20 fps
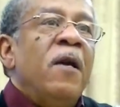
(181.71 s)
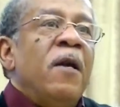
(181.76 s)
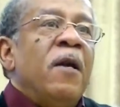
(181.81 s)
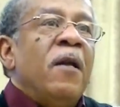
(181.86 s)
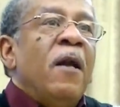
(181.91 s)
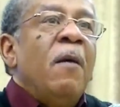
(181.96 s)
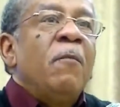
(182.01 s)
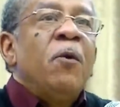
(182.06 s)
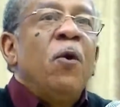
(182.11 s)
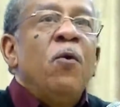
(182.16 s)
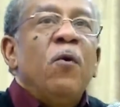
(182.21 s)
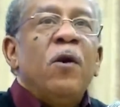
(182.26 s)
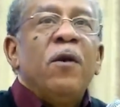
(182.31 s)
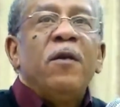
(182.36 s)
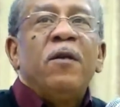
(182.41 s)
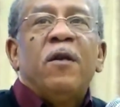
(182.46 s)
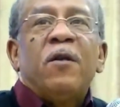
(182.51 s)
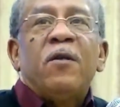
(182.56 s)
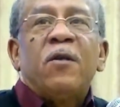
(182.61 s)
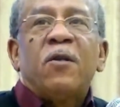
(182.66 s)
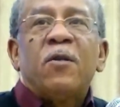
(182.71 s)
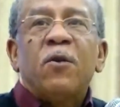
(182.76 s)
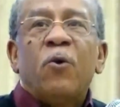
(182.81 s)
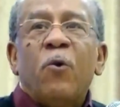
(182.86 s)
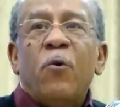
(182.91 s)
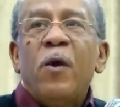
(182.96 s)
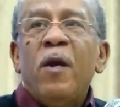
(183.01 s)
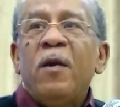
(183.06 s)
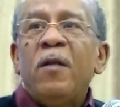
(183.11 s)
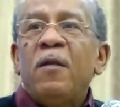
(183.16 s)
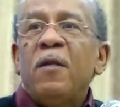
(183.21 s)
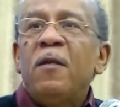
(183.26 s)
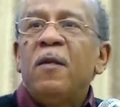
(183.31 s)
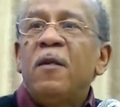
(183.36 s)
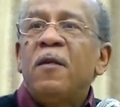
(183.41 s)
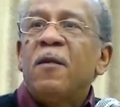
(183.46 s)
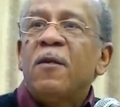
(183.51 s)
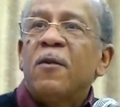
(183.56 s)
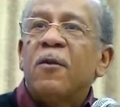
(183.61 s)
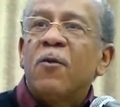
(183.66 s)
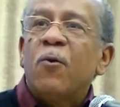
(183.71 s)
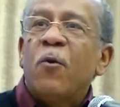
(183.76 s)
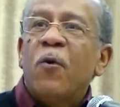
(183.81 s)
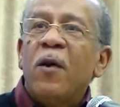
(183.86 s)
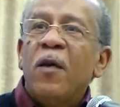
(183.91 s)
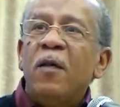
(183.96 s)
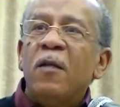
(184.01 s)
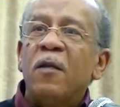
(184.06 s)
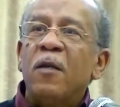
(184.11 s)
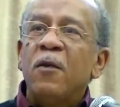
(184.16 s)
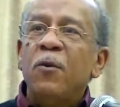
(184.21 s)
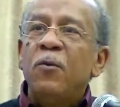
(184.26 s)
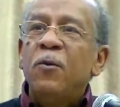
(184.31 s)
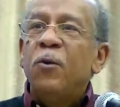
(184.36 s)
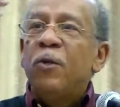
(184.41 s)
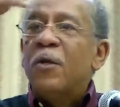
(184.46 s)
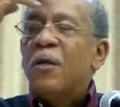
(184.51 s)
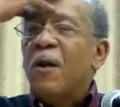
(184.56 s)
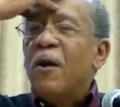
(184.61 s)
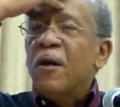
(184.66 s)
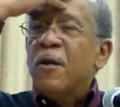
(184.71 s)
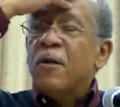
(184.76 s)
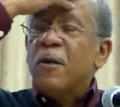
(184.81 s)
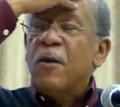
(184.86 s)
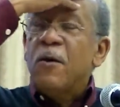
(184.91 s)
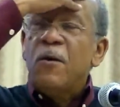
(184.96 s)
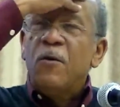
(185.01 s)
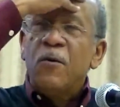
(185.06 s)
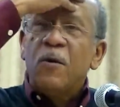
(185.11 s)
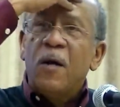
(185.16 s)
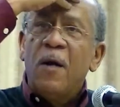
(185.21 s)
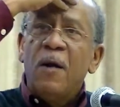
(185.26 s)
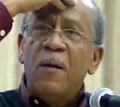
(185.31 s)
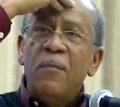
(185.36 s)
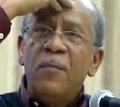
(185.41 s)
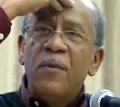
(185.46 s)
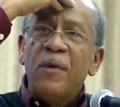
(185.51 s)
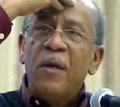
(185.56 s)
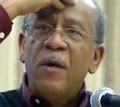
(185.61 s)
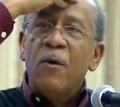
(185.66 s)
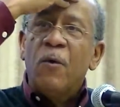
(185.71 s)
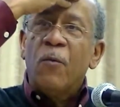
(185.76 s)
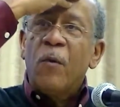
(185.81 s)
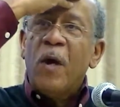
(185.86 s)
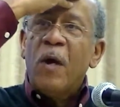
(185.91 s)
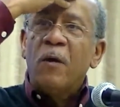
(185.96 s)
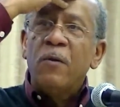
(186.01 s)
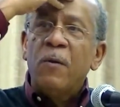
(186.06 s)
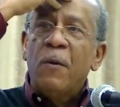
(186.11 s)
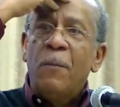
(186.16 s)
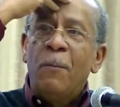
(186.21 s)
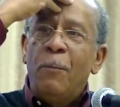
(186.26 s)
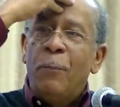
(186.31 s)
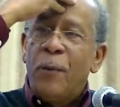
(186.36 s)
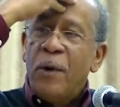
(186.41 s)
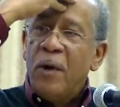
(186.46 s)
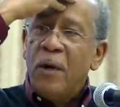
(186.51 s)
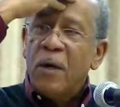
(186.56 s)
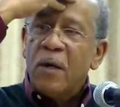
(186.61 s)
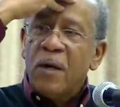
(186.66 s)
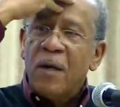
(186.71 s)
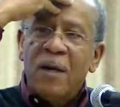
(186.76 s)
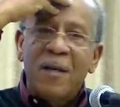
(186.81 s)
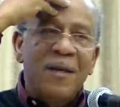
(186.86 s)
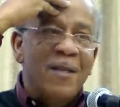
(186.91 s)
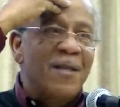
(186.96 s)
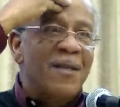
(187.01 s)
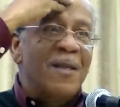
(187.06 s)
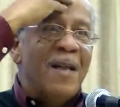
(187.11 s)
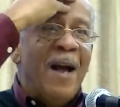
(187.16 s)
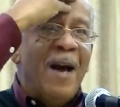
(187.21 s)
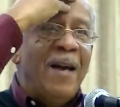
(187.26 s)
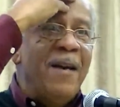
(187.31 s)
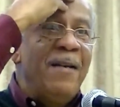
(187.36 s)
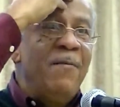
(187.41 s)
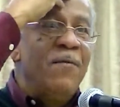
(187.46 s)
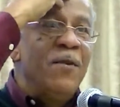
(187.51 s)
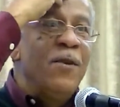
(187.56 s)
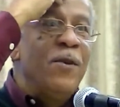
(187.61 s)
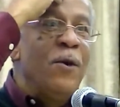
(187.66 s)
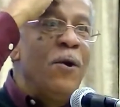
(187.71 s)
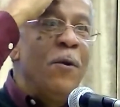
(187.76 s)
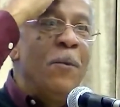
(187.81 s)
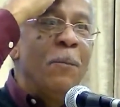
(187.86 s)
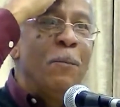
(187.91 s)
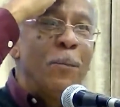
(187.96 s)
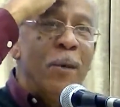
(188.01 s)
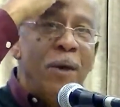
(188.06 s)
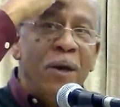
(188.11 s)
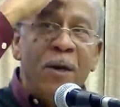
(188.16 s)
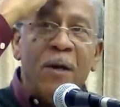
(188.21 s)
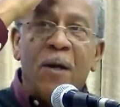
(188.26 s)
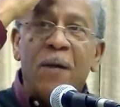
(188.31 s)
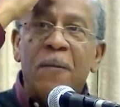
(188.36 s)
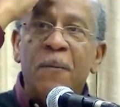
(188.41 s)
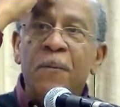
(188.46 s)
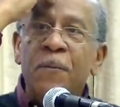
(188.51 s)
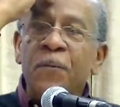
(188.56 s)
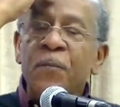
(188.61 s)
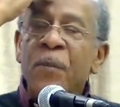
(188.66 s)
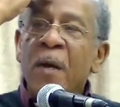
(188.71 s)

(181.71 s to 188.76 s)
and I'm going, this is crazy, who starts a whole company around a book, and it's not even your book?